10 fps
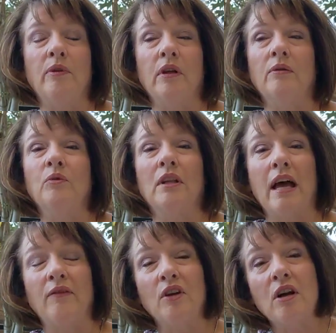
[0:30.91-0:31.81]
we'll
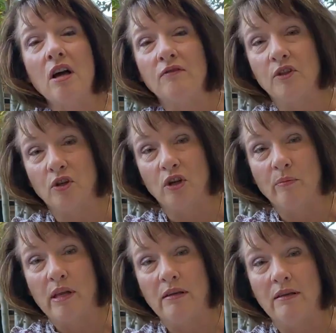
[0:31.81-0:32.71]
have the golf
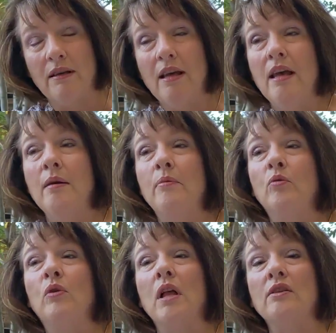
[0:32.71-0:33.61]
tournament, but
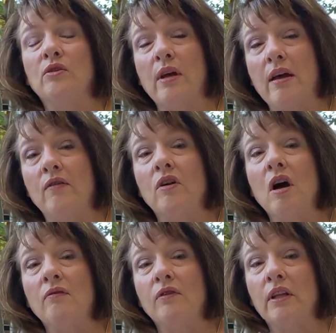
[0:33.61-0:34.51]
we'll also have a
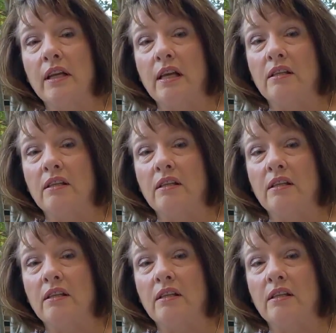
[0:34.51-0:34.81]
golf clinic.